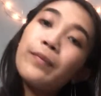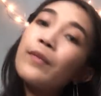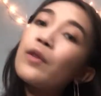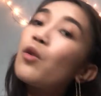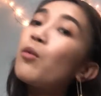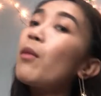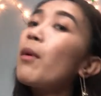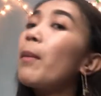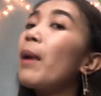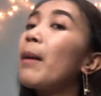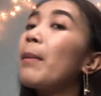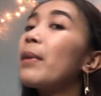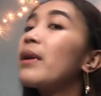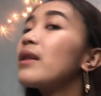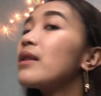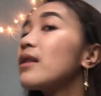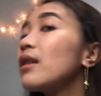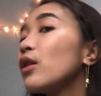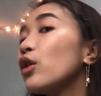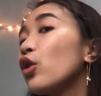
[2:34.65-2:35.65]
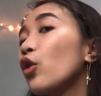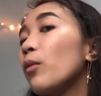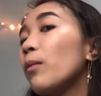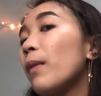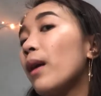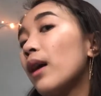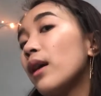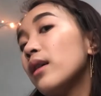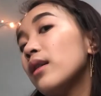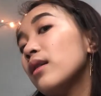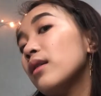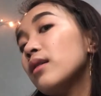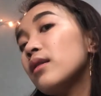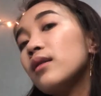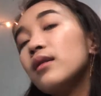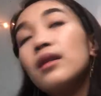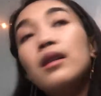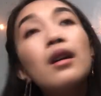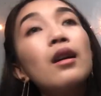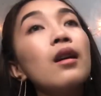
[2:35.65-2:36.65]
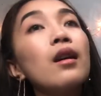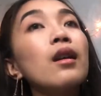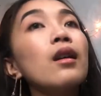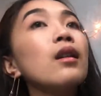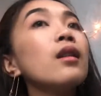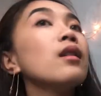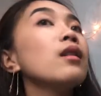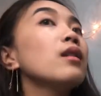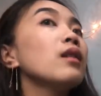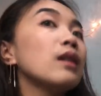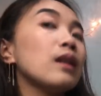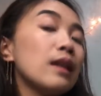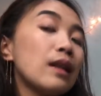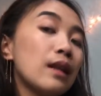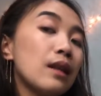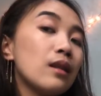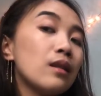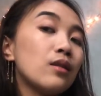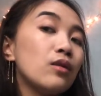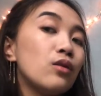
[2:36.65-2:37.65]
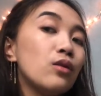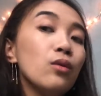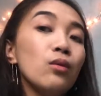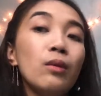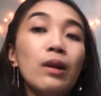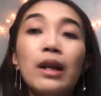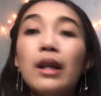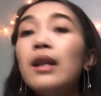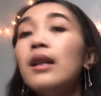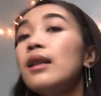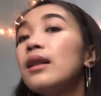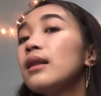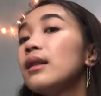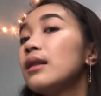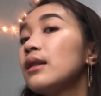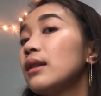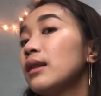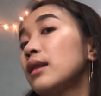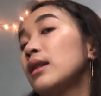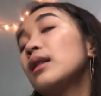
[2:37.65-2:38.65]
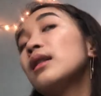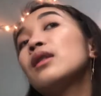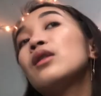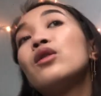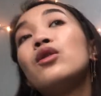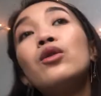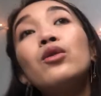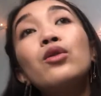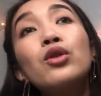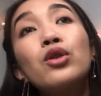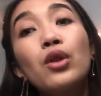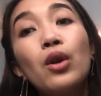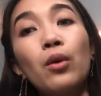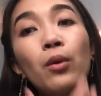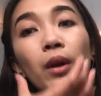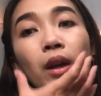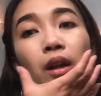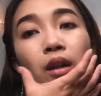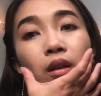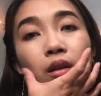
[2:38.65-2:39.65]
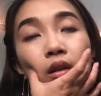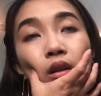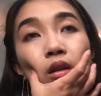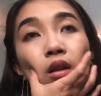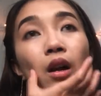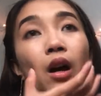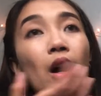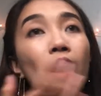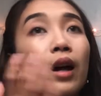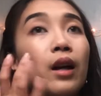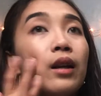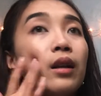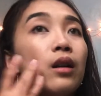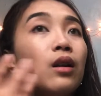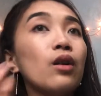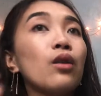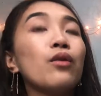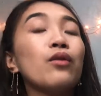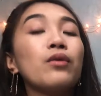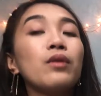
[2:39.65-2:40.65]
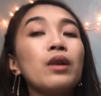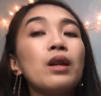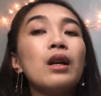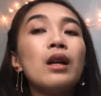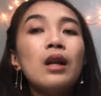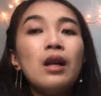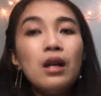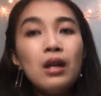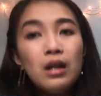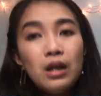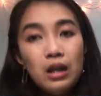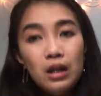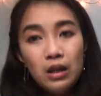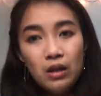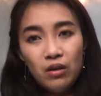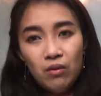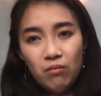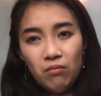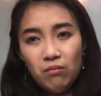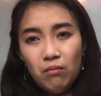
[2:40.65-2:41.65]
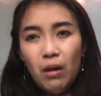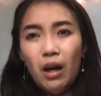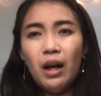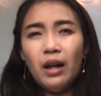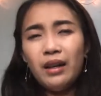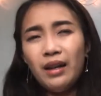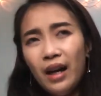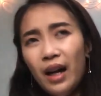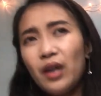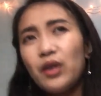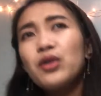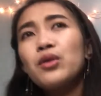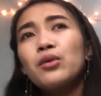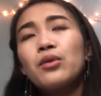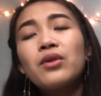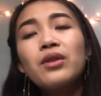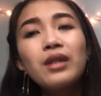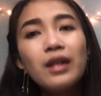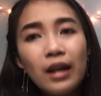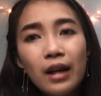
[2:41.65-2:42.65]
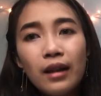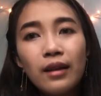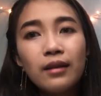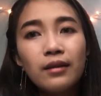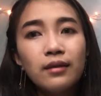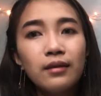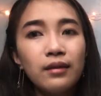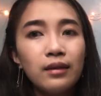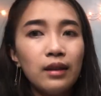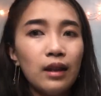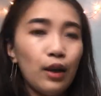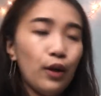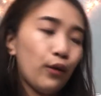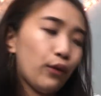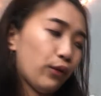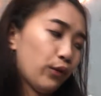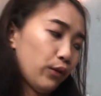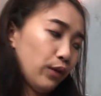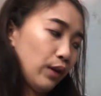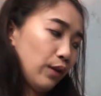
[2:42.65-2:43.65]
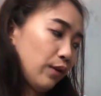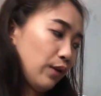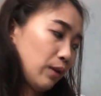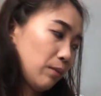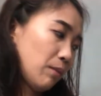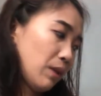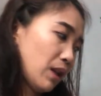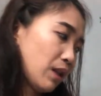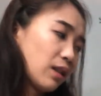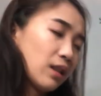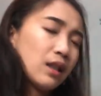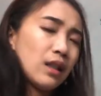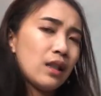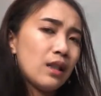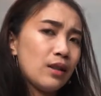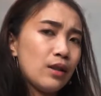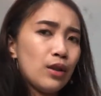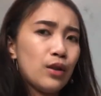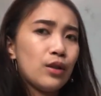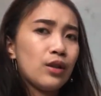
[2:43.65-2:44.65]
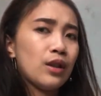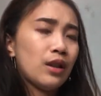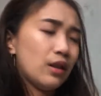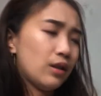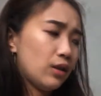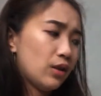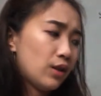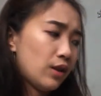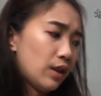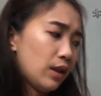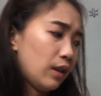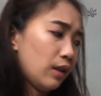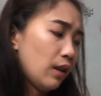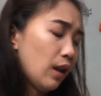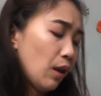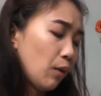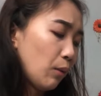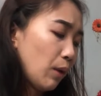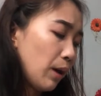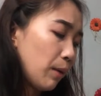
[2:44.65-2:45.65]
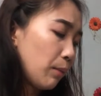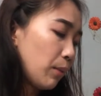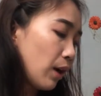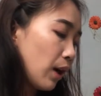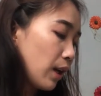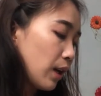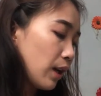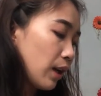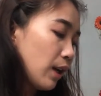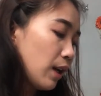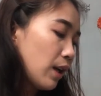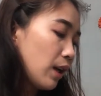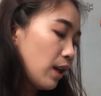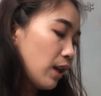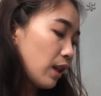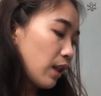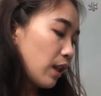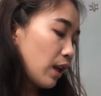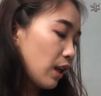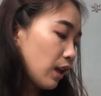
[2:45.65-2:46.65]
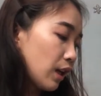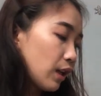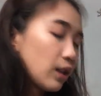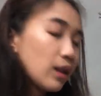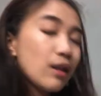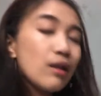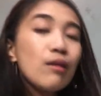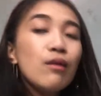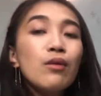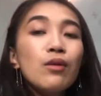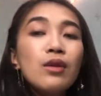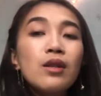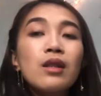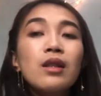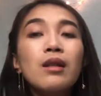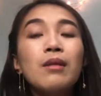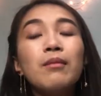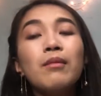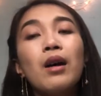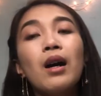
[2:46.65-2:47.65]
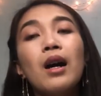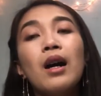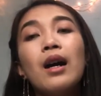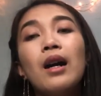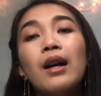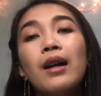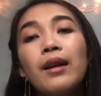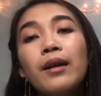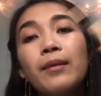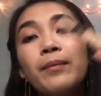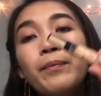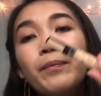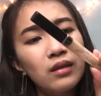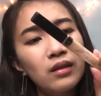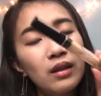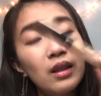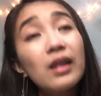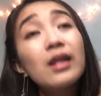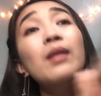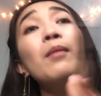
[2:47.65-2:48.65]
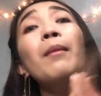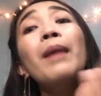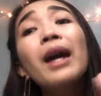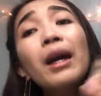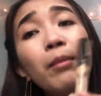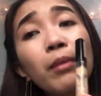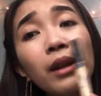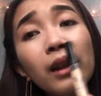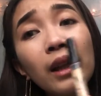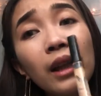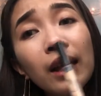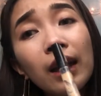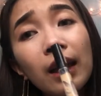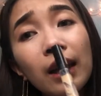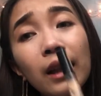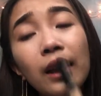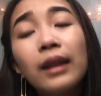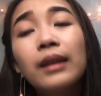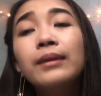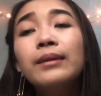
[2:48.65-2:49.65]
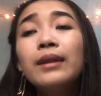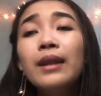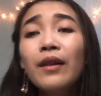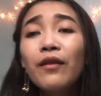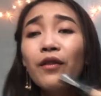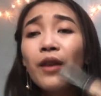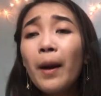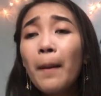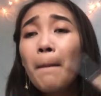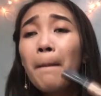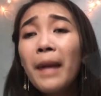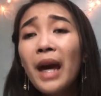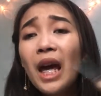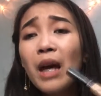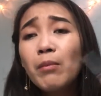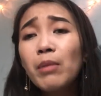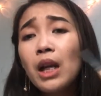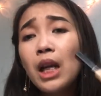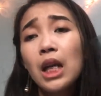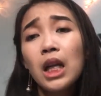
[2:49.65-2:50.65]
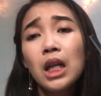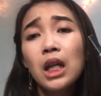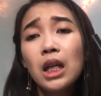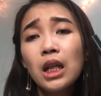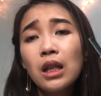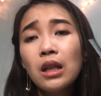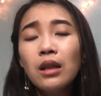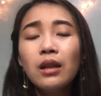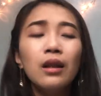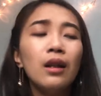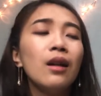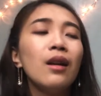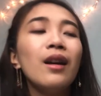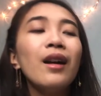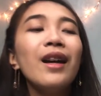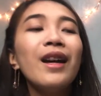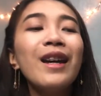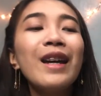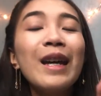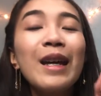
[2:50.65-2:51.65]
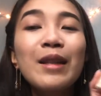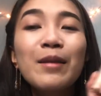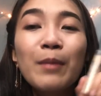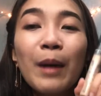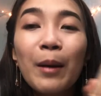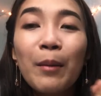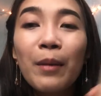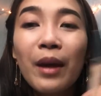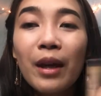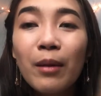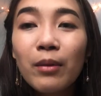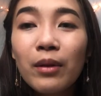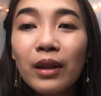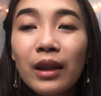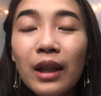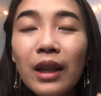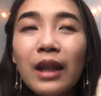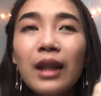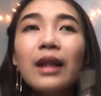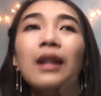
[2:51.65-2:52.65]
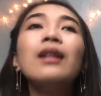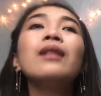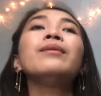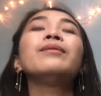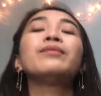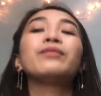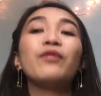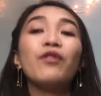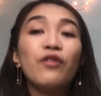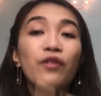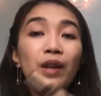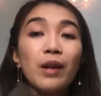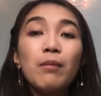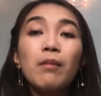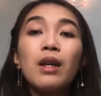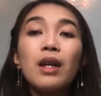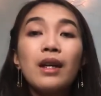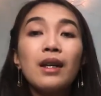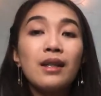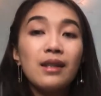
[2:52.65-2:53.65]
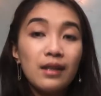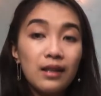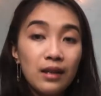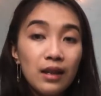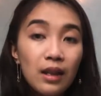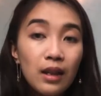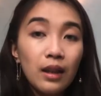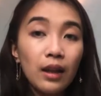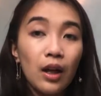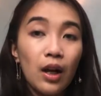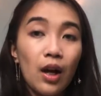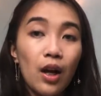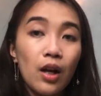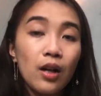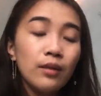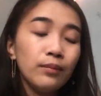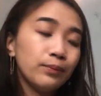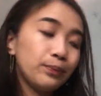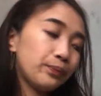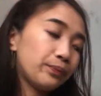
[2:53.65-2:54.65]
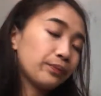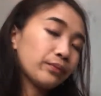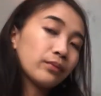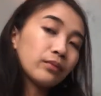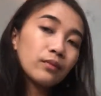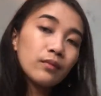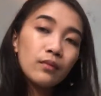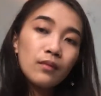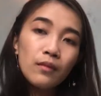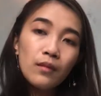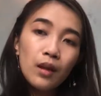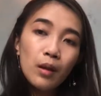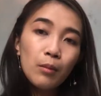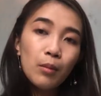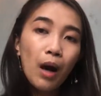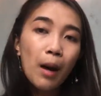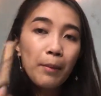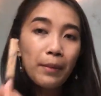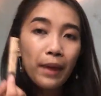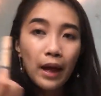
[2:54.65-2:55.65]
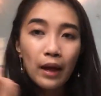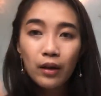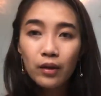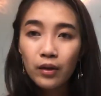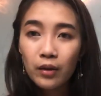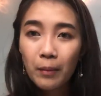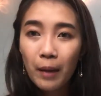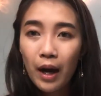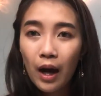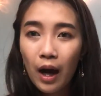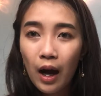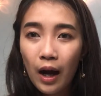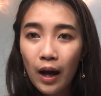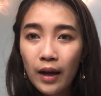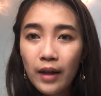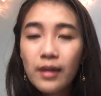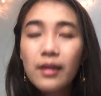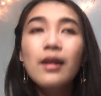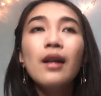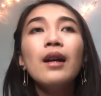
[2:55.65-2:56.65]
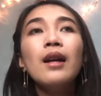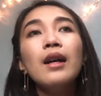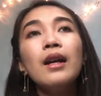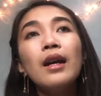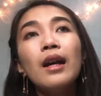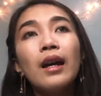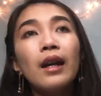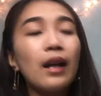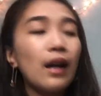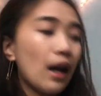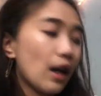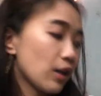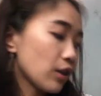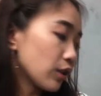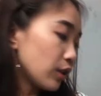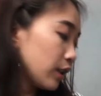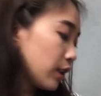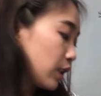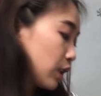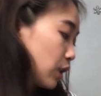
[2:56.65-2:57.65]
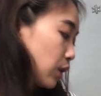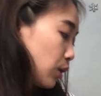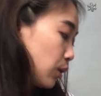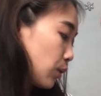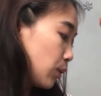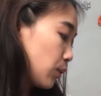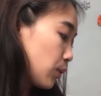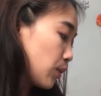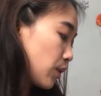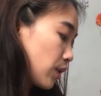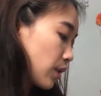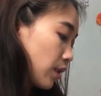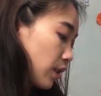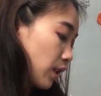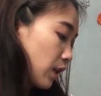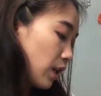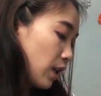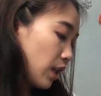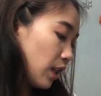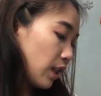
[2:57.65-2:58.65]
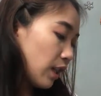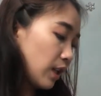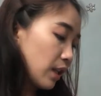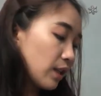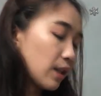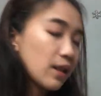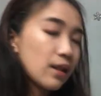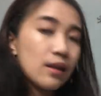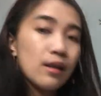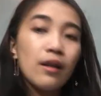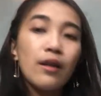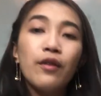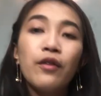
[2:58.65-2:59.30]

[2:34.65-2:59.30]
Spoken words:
kung mapapansin nyo, my skin is dewy, and it's still showing a lot of my natural skin, if it makes it easier to understand that way. But then I used my... It's the Maybelline! From Maybelline! It's my Maybelline Fit Me Concealer. Pop that under my eyes. And I actually used this